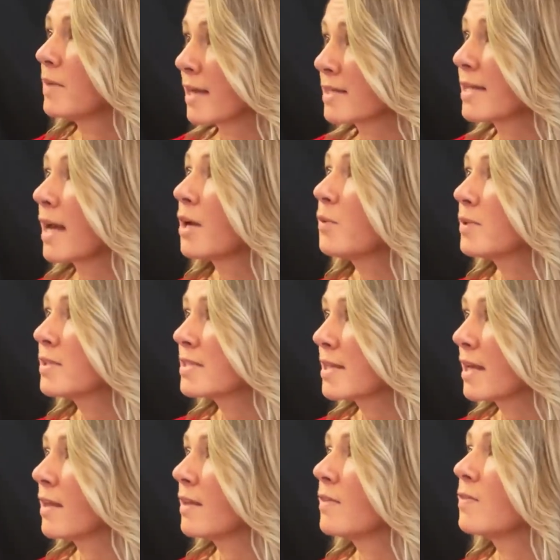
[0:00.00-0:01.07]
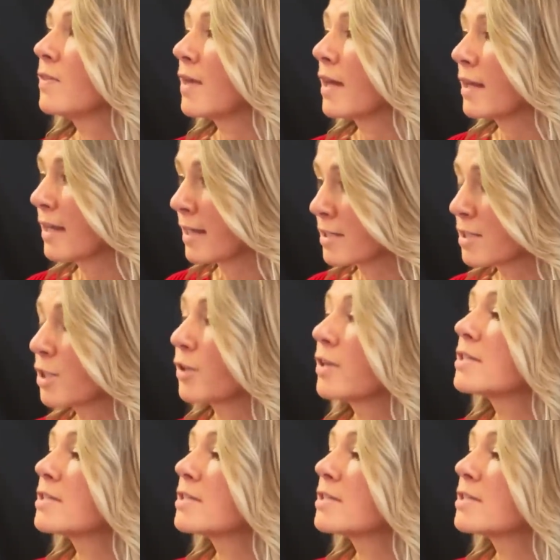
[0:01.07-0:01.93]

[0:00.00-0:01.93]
yes i would say that yes there